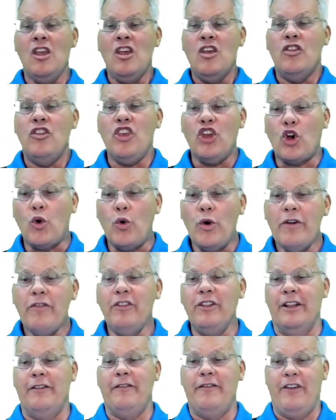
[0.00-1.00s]
The
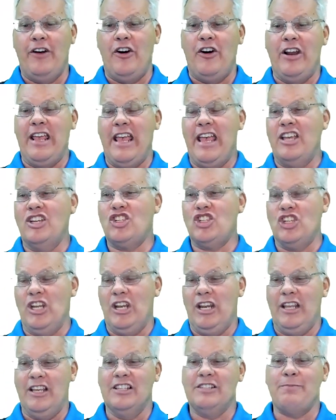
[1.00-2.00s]
equivalent variation
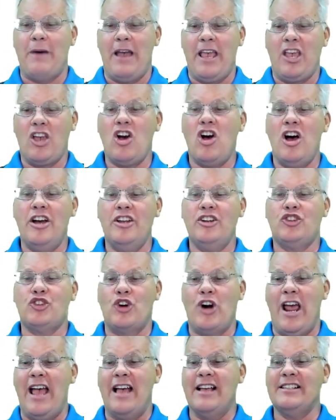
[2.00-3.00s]
is, by
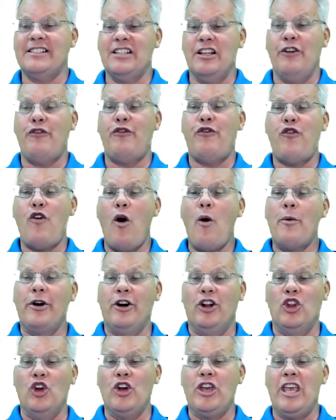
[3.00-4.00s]
contrast, a
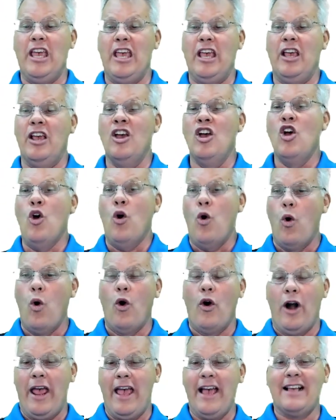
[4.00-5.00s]
forward-looking
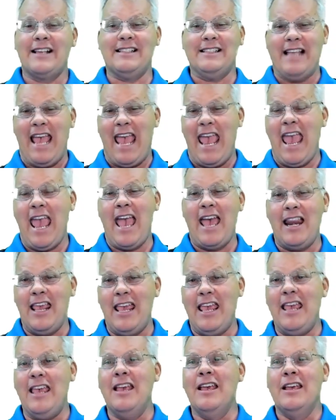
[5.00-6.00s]
or ex
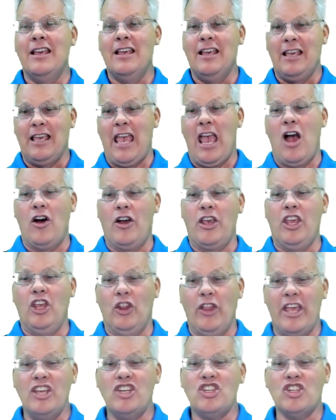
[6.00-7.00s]
ante
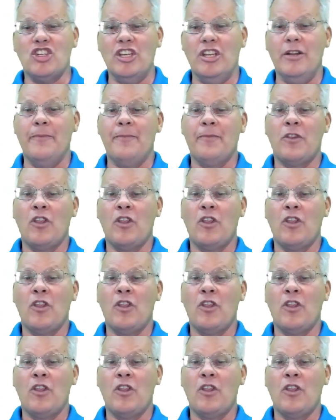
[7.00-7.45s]
calculation.